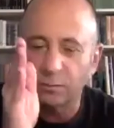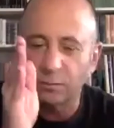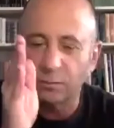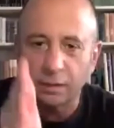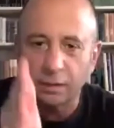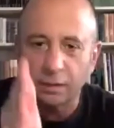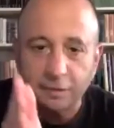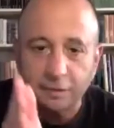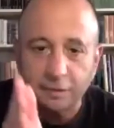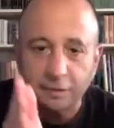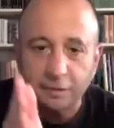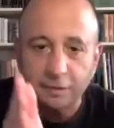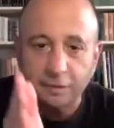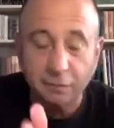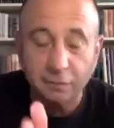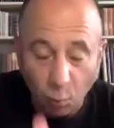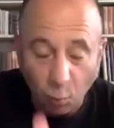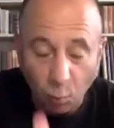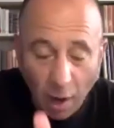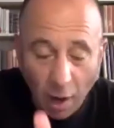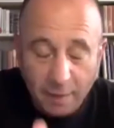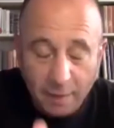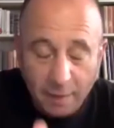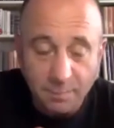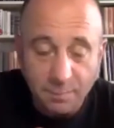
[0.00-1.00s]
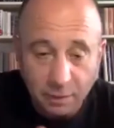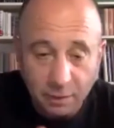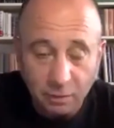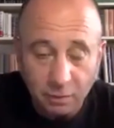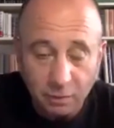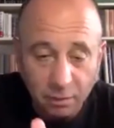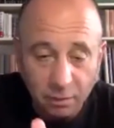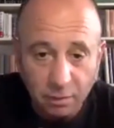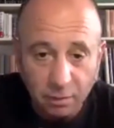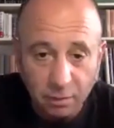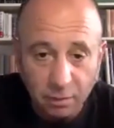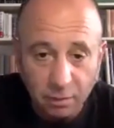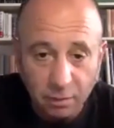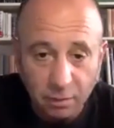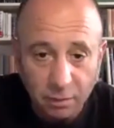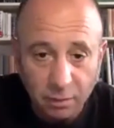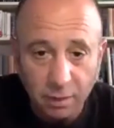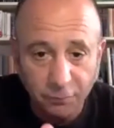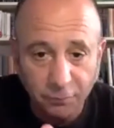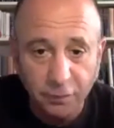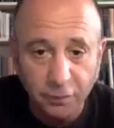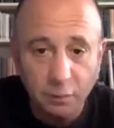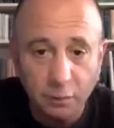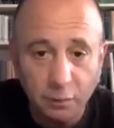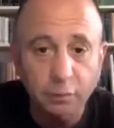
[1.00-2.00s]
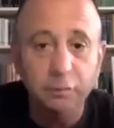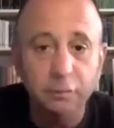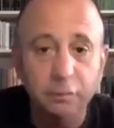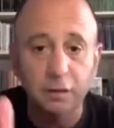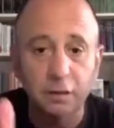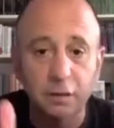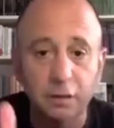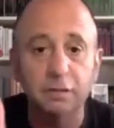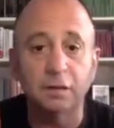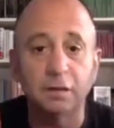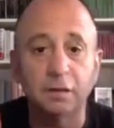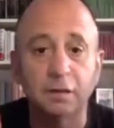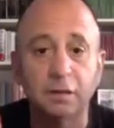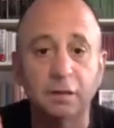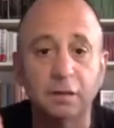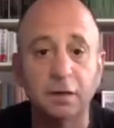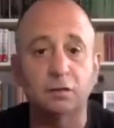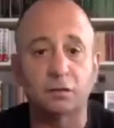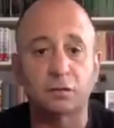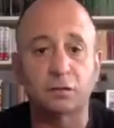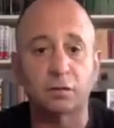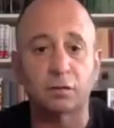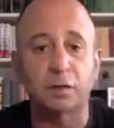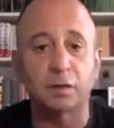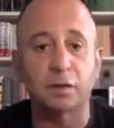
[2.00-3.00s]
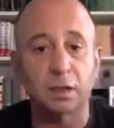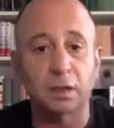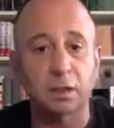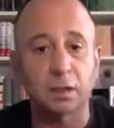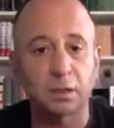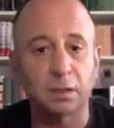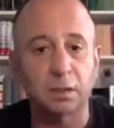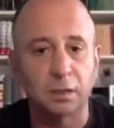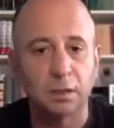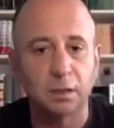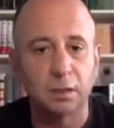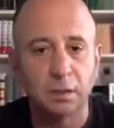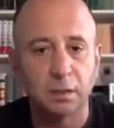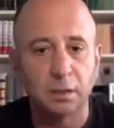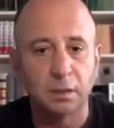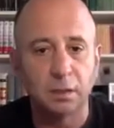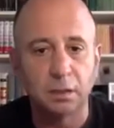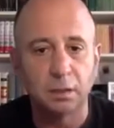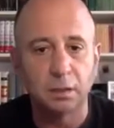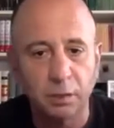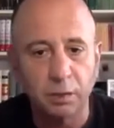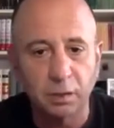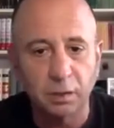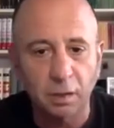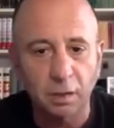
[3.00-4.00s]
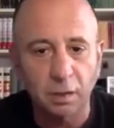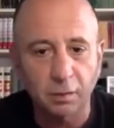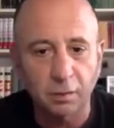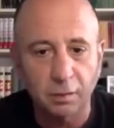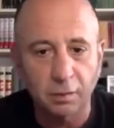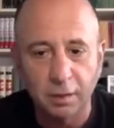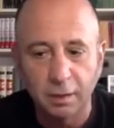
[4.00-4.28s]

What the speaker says: at least the winemaker feels is in its drinking window.